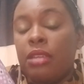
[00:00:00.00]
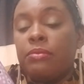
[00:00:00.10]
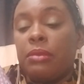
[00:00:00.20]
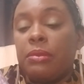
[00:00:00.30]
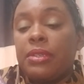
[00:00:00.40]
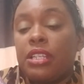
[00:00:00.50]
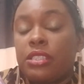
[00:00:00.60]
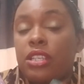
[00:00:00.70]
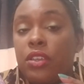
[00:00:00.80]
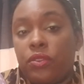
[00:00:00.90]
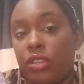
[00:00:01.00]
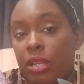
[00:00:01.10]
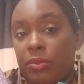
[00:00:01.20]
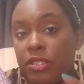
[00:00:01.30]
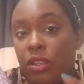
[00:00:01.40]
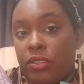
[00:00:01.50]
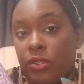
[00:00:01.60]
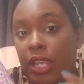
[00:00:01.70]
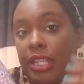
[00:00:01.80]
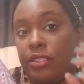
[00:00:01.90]
maybe because the other cup is
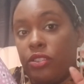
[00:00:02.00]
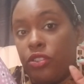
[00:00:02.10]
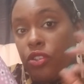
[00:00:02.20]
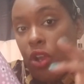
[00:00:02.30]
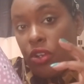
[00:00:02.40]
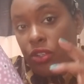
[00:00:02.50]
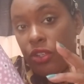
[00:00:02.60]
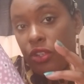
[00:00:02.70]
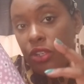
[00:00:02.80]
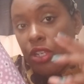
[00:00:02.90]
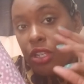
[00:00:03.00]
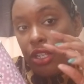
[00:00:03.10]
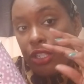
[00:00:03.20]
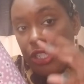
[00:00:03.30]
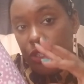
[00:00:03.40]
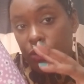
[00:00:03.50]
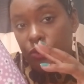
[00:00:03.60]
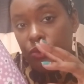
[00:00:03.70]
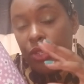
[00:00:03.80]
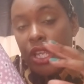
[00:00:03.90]
also a darker
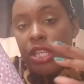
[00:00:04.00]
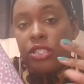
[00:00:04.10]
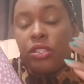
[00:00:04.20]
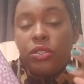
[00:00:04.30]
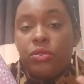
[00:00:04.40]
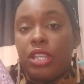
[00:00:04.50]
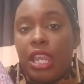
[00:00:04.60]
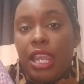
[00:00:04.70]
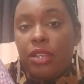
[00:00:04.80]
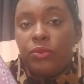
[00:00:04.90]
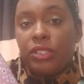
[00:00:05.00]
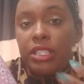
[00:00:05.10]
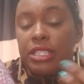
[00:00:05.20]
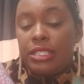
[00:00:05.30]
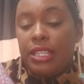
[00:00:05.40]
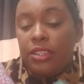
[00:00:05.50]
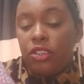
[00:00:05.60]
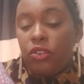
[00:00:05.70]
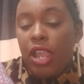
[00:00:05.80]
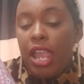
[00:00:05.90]
hue, so you can't really see the
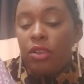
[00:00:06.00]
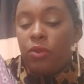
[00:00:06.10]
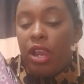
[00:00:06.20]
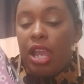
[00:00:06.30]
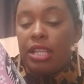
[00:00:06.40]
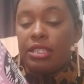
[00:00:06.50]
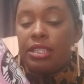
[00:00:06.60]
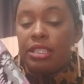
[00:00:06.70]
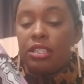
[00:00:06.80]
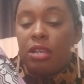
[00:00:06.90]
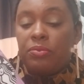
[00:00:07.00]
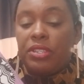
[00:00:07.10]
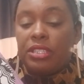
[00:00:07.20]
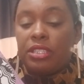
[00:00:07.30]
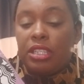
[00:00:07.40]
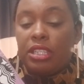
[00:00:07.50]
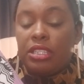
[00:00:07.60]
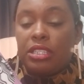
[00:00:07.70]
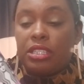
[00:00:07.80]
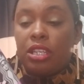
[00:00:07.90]
crack, whereas this cup
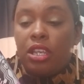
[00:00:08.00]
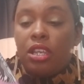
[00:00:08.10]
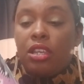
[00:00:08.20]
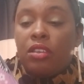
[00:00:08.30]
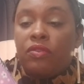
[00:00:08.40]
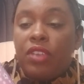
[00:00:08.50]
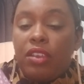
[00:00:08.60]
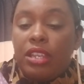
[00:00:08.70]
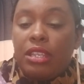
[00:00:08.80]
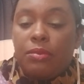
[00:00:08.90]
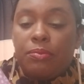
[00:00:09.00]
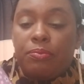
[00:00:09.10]
is very